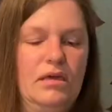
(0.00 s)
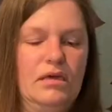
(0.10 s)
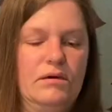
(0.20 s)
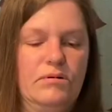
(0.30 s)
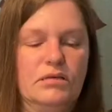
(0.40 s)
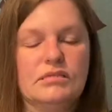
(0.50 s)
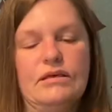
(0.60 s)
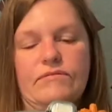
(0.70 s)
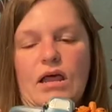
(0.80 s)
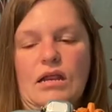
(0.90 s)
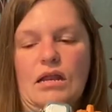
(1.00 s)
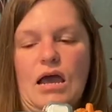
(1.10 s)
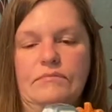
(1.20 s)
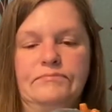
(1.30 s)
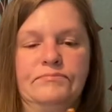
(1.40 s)
It was
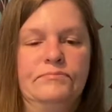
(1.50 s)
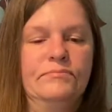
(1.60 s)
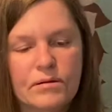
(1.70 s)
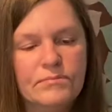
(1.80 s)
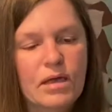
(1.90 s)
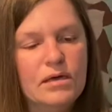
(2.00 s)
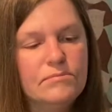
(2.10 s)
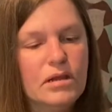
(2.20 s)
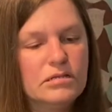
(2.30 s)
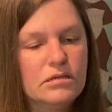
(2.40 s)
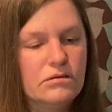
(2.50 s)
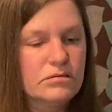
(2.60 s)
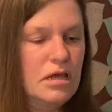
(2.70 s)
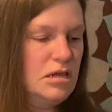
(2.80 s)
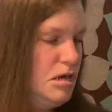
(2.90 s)
$7.99, but I just thought it was kind of